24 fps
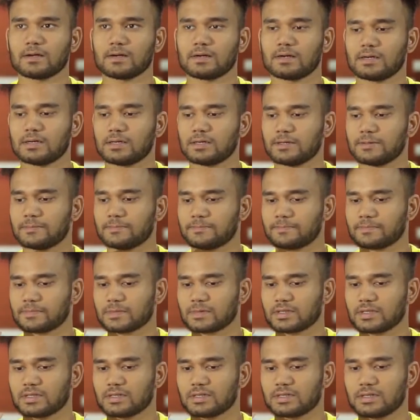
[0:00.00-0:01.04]
um,
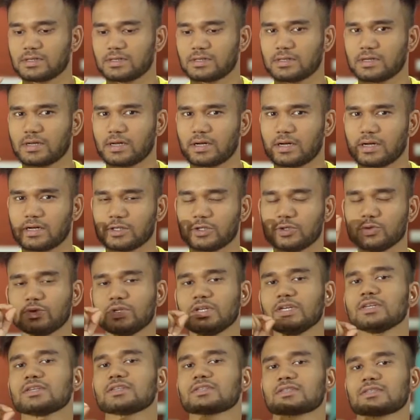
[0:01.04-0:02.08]
a
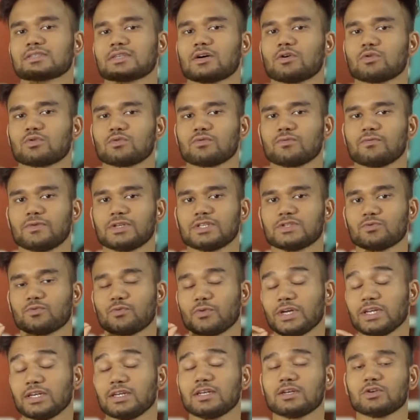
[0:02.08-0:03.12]
unique sound which
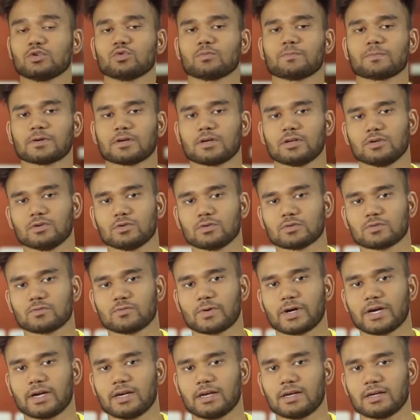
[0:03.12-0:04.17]
we need to produce
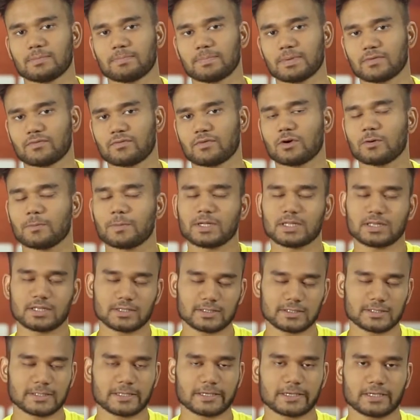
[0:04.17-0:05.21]
while performing
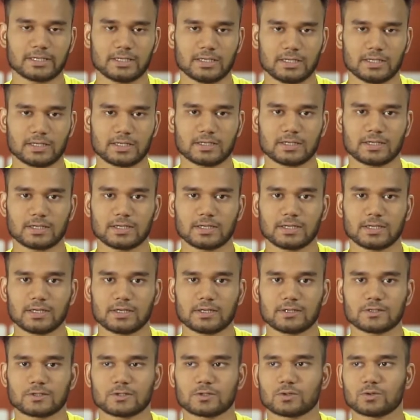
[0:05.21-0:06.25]
this technique.
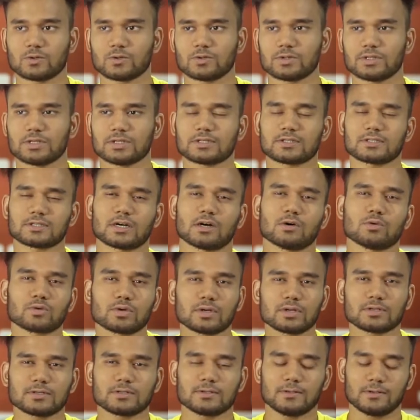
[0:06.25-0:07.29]
So this
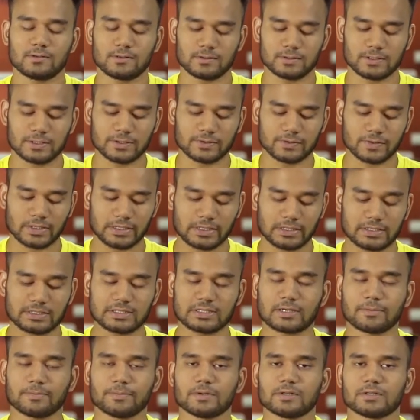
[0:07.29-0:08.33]
sound, you know, generally
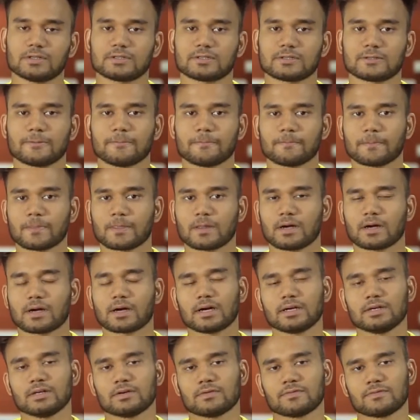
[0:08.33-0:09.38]
resembles a
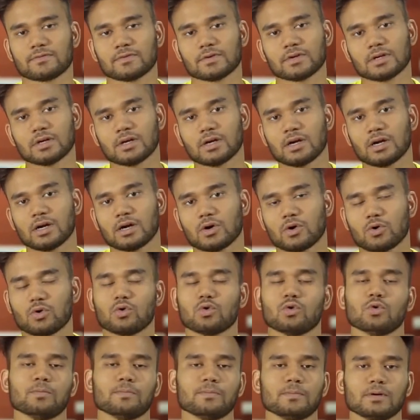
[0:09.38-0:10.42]
kind of
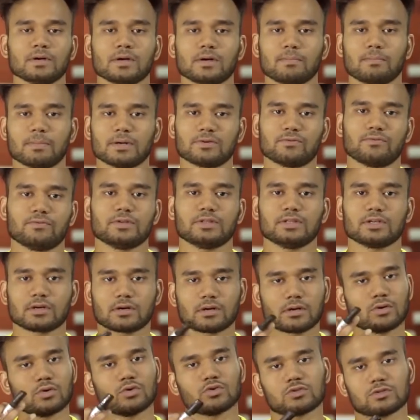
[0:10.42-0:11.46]
om but with the
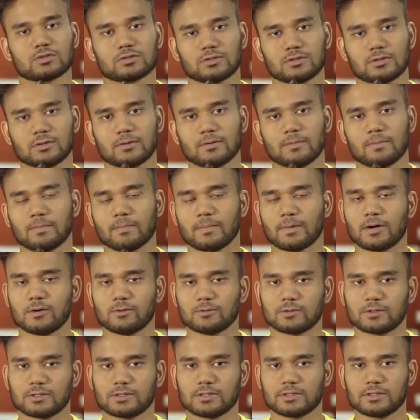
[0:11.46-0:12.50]
closed
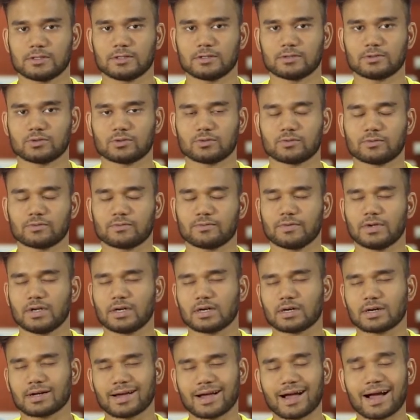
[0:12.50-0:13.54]
mouth so we
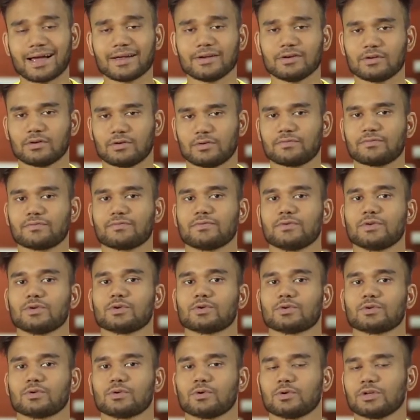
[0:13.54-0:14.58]
are kind of you
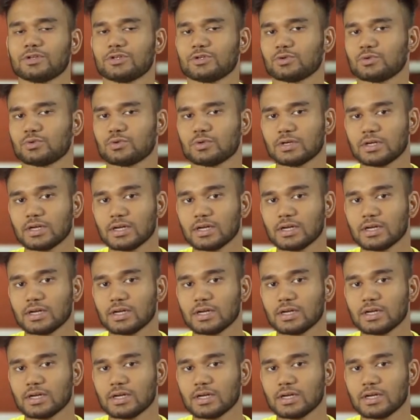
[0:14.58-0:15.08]
know going to